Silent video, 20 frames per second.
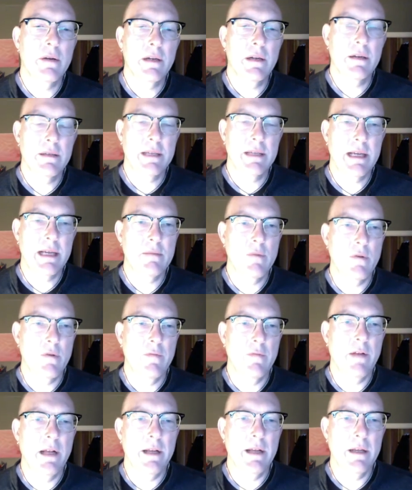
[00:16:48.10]
because it has more
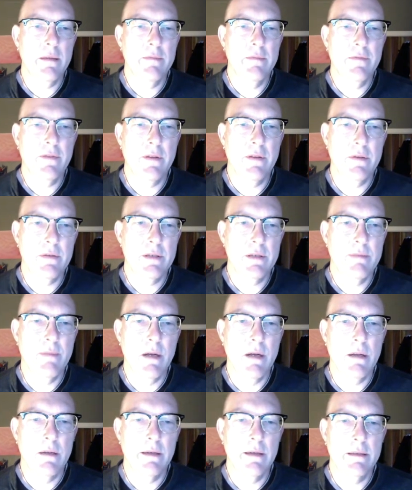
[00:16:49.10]
volume for those
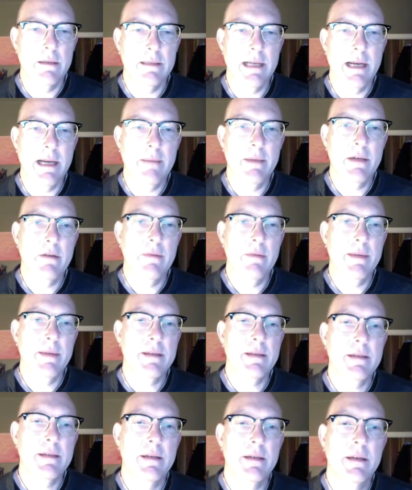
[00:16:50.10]
smaller time
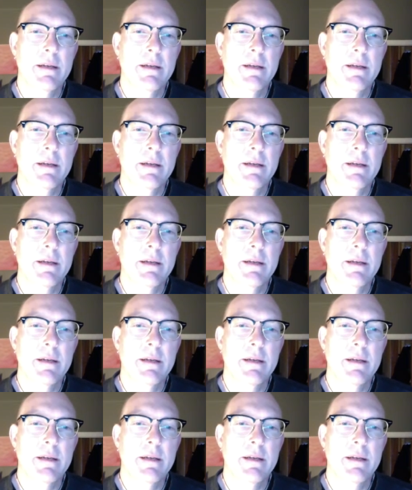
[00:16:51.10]
increments.